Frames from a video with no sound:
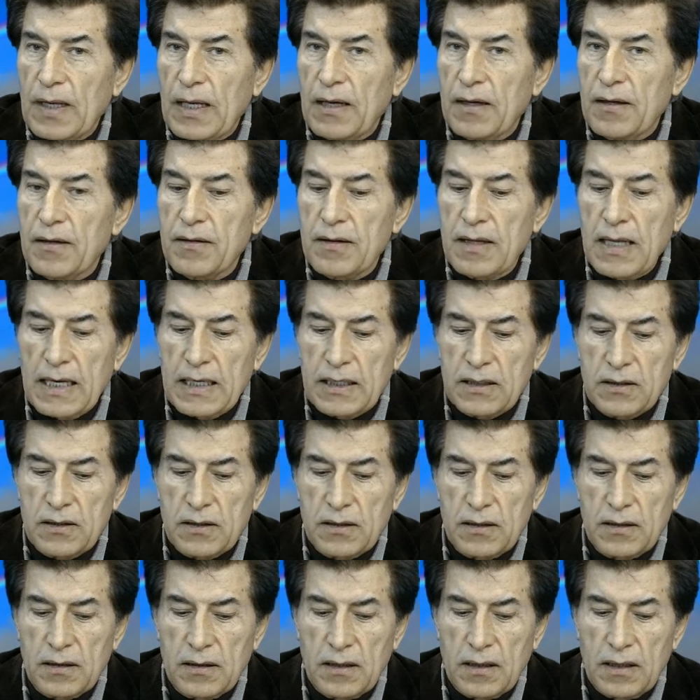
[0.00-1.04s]
that
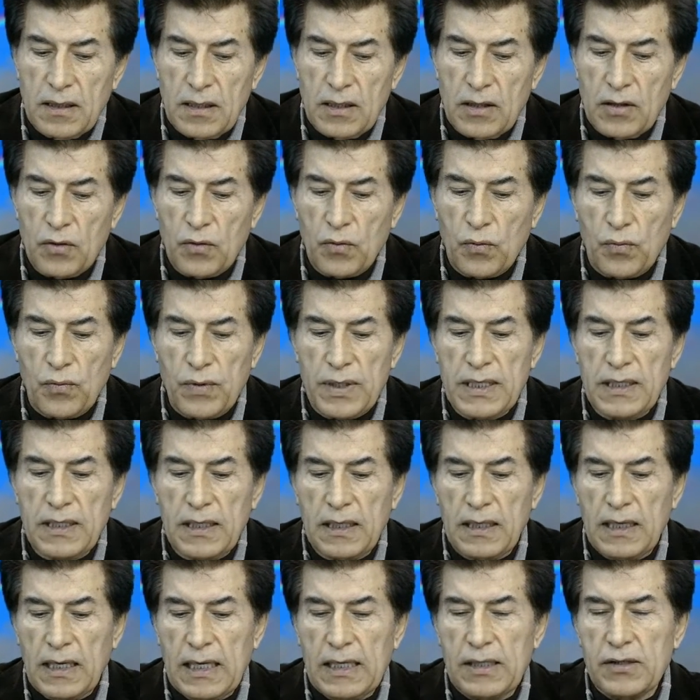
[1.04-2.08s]
we
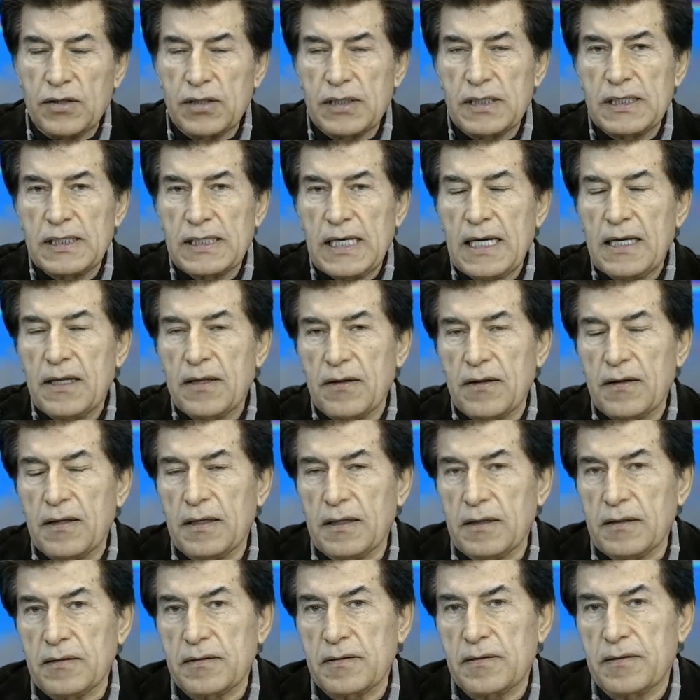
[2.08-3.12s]
can understand
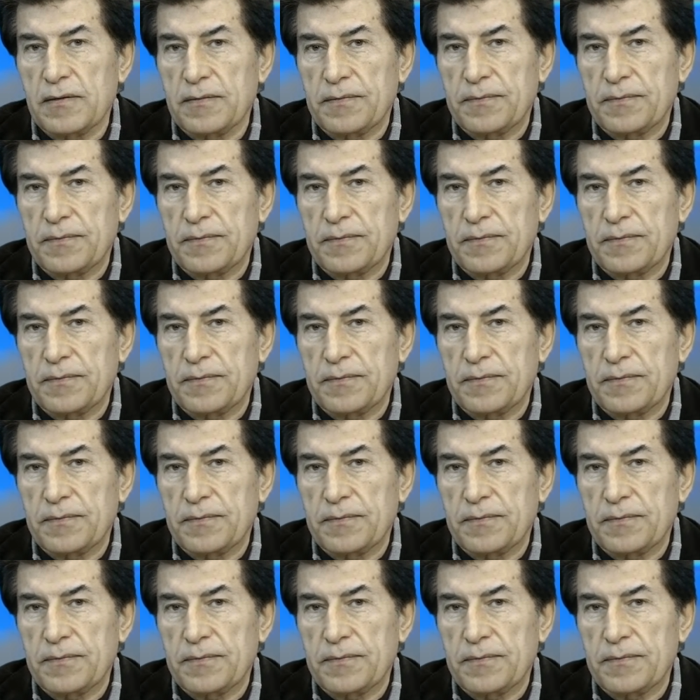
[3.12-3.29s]
things,